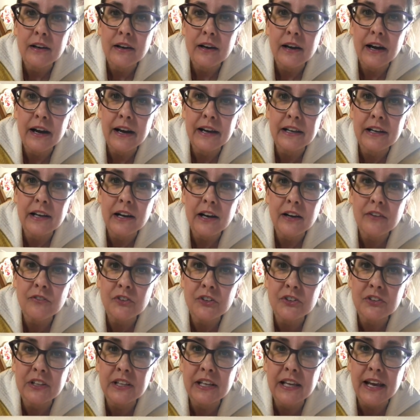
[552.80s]
I
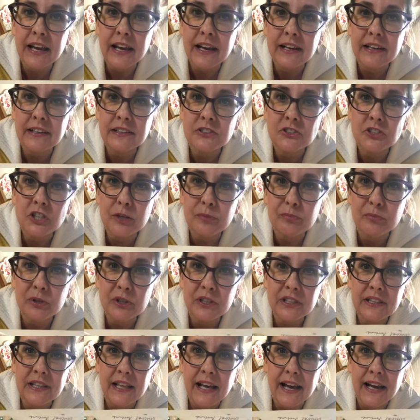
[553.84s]
covered the edge, I
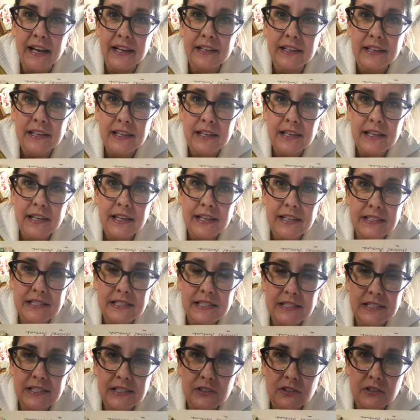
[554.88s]
put that. It
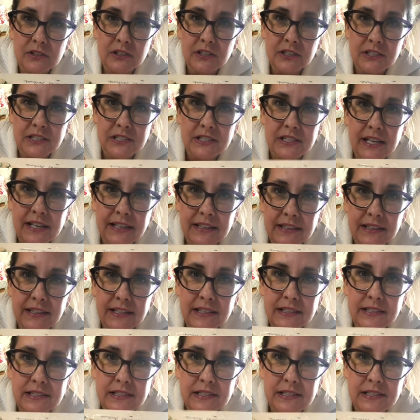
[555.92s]
still looks like
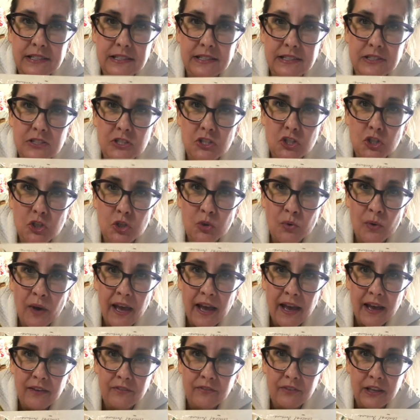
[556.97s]
this is too
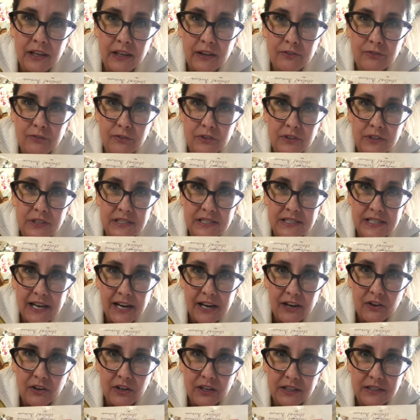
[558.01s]
heavy for this
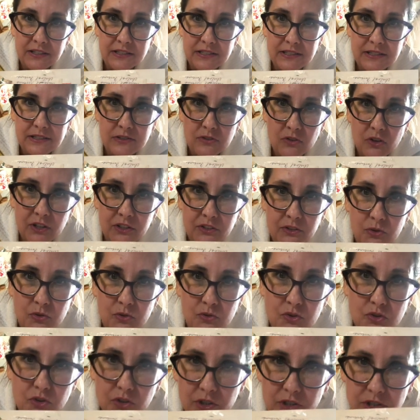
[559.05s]
area because it's all
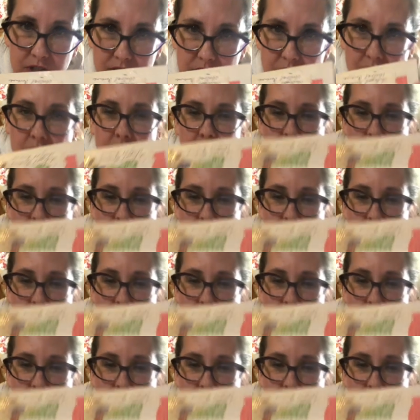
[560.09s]
neutrals.